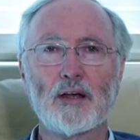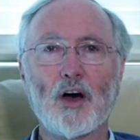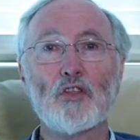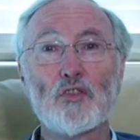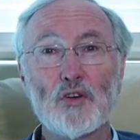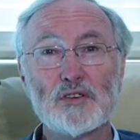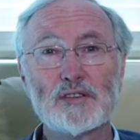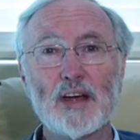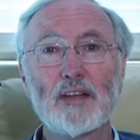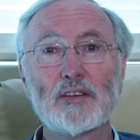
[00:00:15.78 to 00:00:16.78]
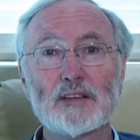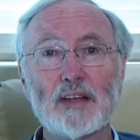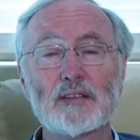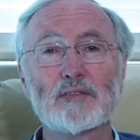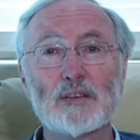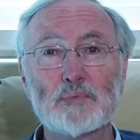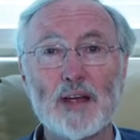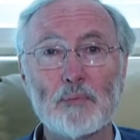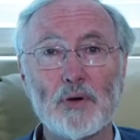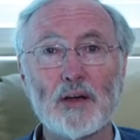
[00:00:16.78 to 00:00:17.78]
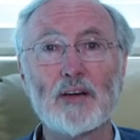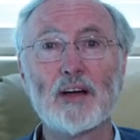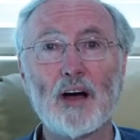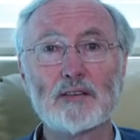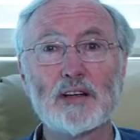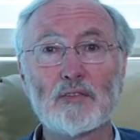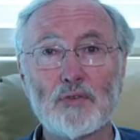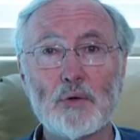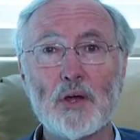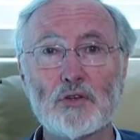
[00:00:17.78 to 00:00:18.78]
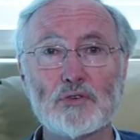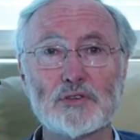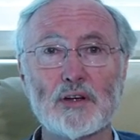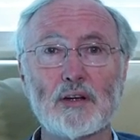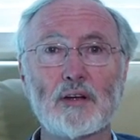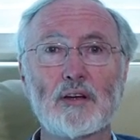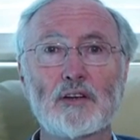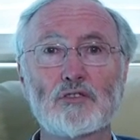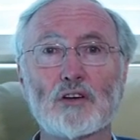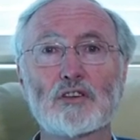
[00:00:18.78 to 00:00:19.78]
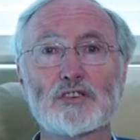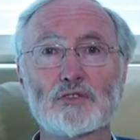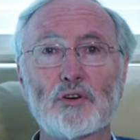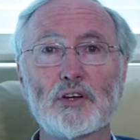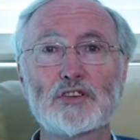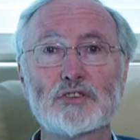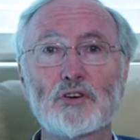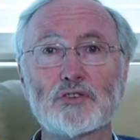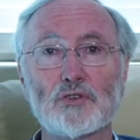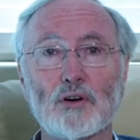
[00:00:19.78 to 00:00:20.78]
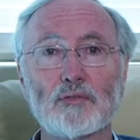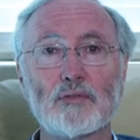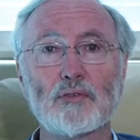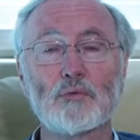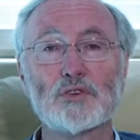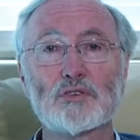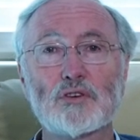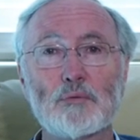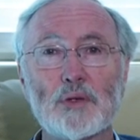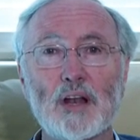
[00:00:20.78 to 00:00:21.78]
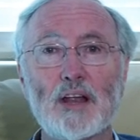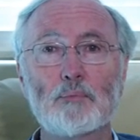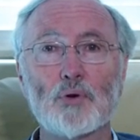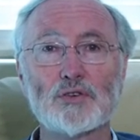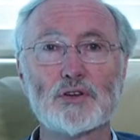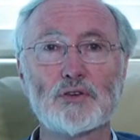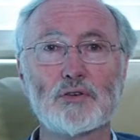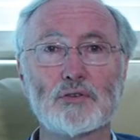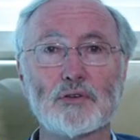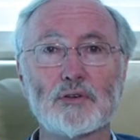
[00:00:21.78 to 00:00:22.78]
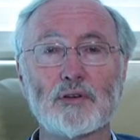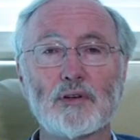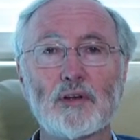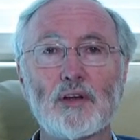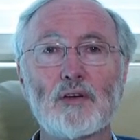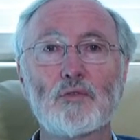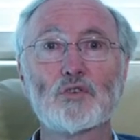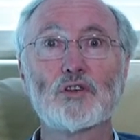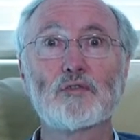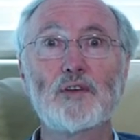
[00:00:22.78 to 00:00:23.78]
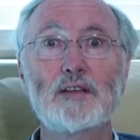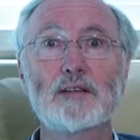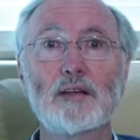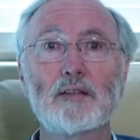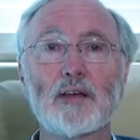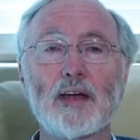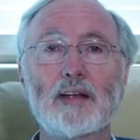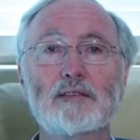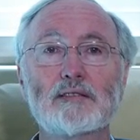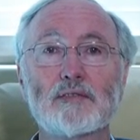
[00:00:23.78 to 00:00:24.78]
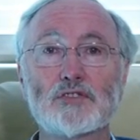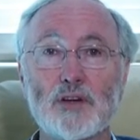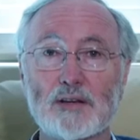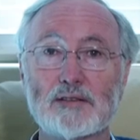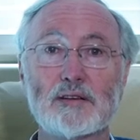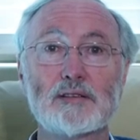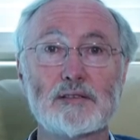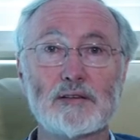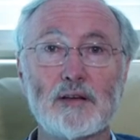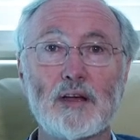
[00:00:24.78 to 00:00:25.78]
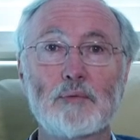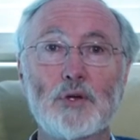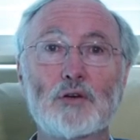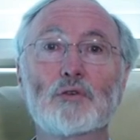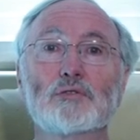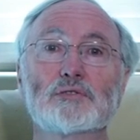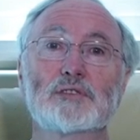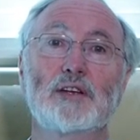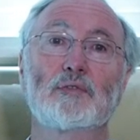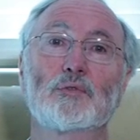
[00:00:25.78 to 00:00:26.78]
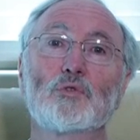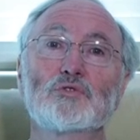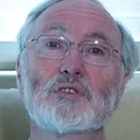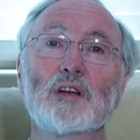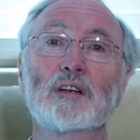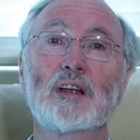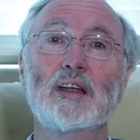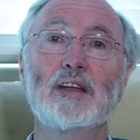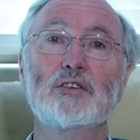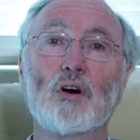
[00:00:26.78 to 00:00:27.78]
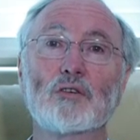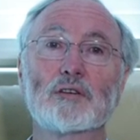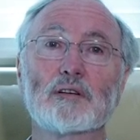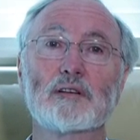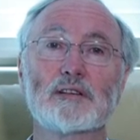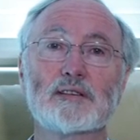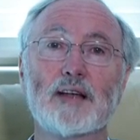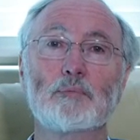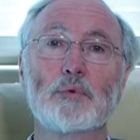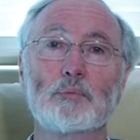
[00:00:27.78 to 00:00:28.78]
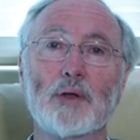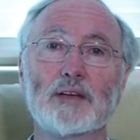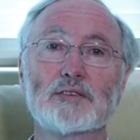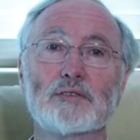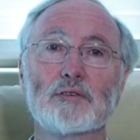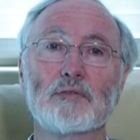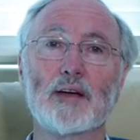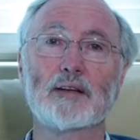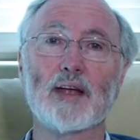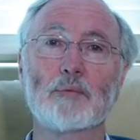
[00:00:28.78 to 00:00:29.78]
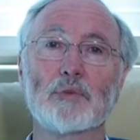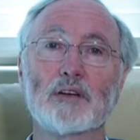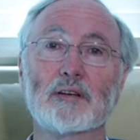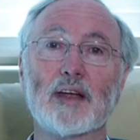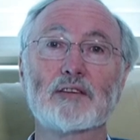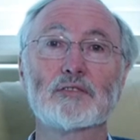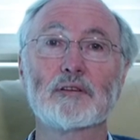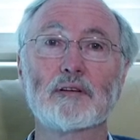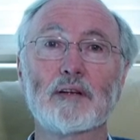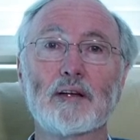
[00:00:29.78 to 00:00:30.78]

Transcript: On Thursday, the 10th of September, a Gauteng freeway user, Dr. Stoyan Stoichkov, was criminally prosecuted for defeating the ends of justice because he fraudulently doctored his number plates to evade camera detection,